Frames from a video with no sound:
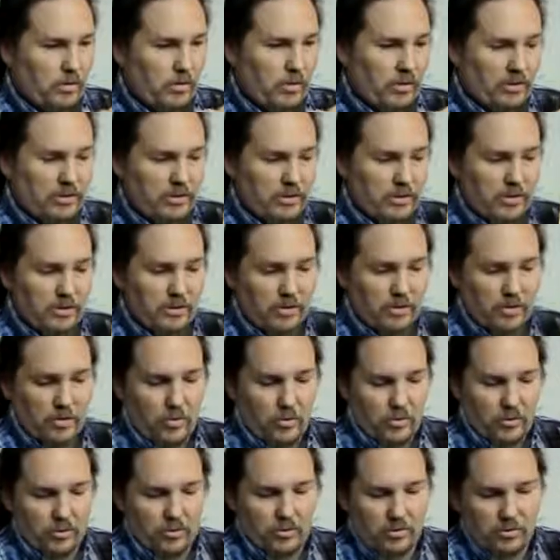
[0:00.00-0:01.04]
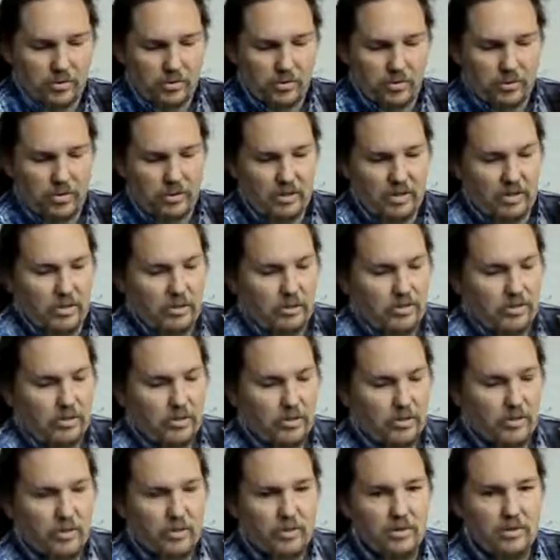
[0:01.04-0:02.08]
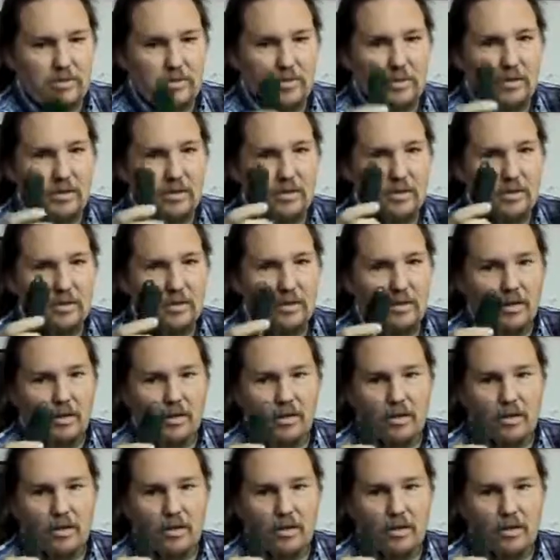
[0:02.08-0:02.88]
extension cords. So these are going to be